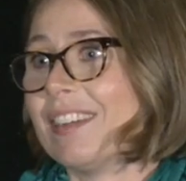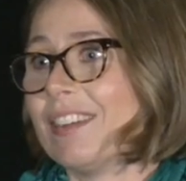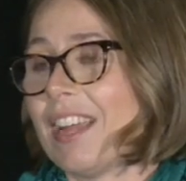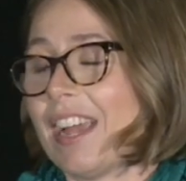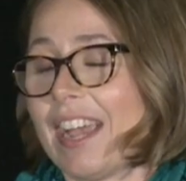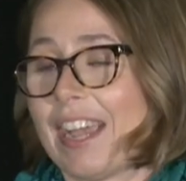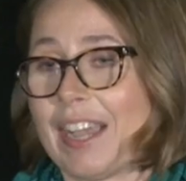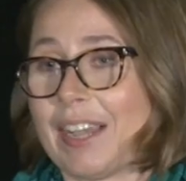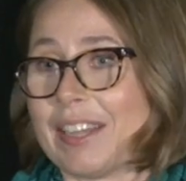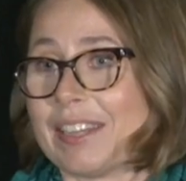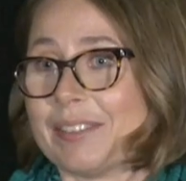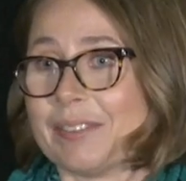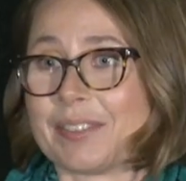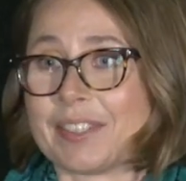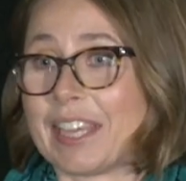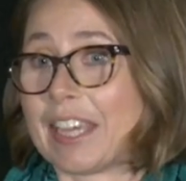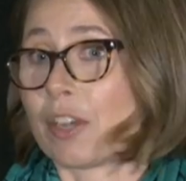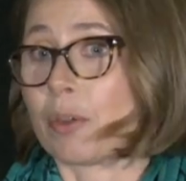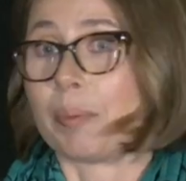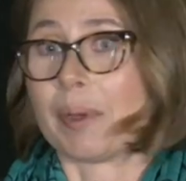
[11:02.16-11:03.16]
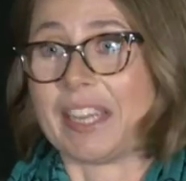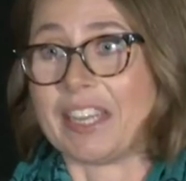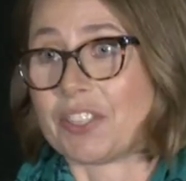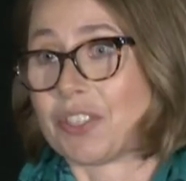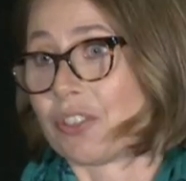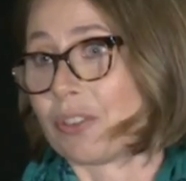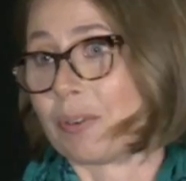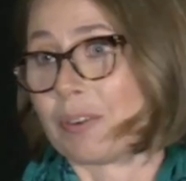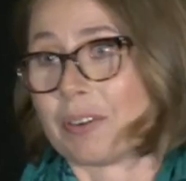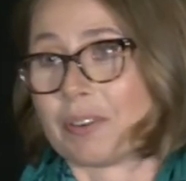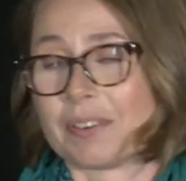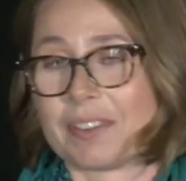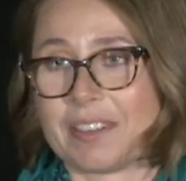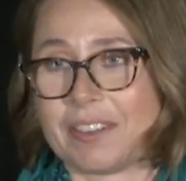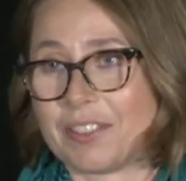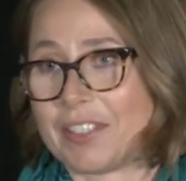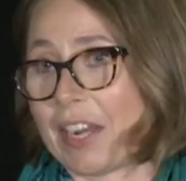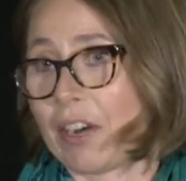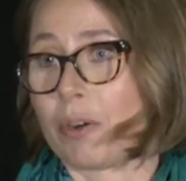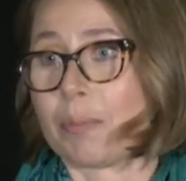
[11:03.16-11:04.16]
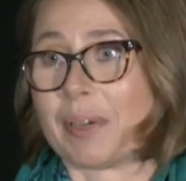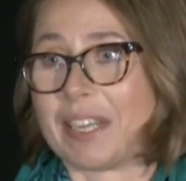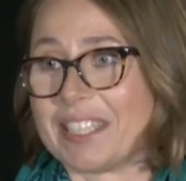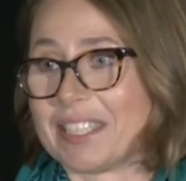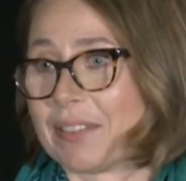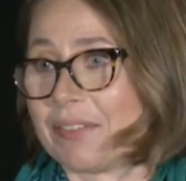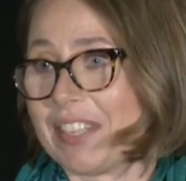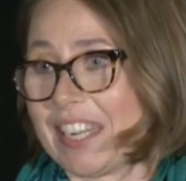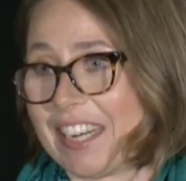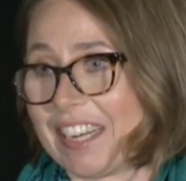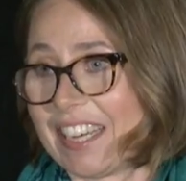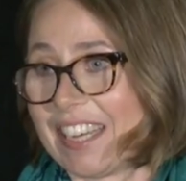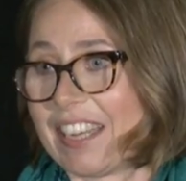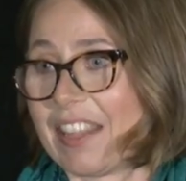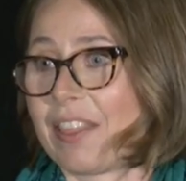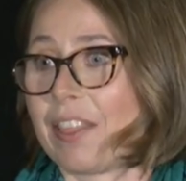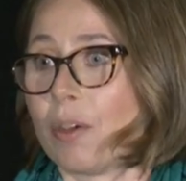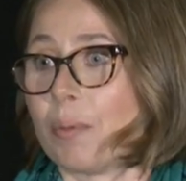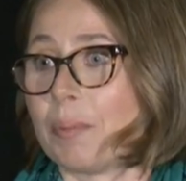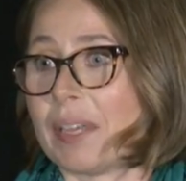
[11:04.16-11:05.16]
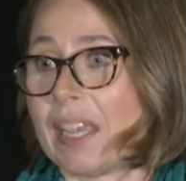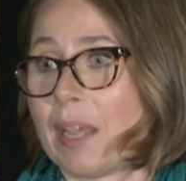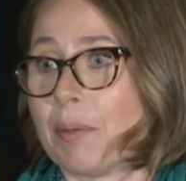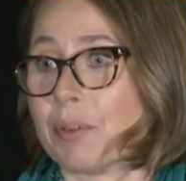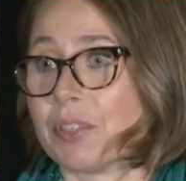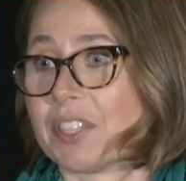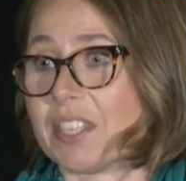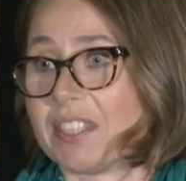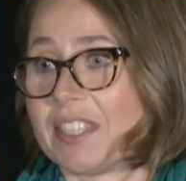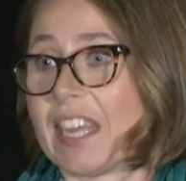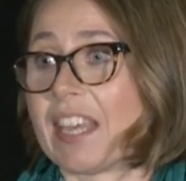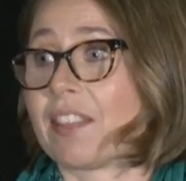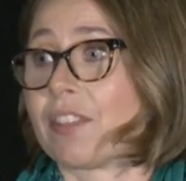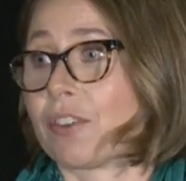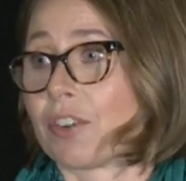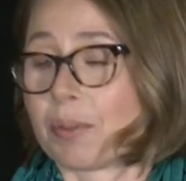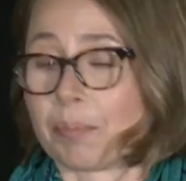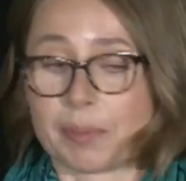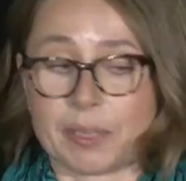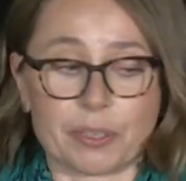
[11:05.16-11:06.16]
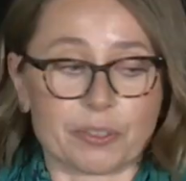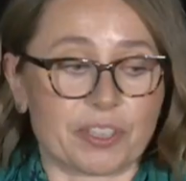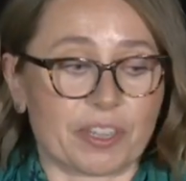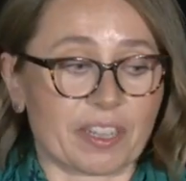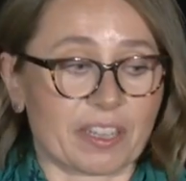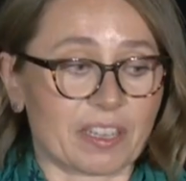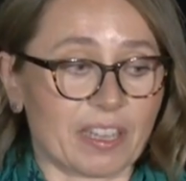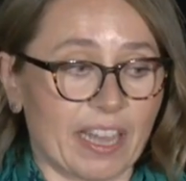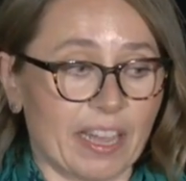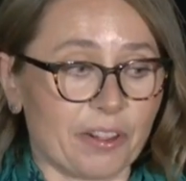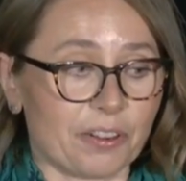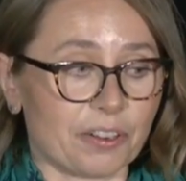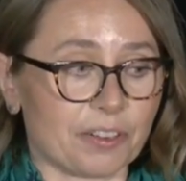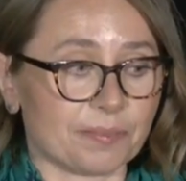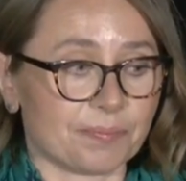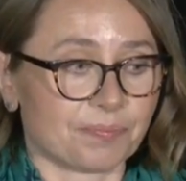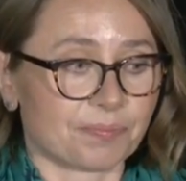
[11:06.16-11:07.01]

gigabytes or terabytes of data. They'll be able to take their compute to the cloud.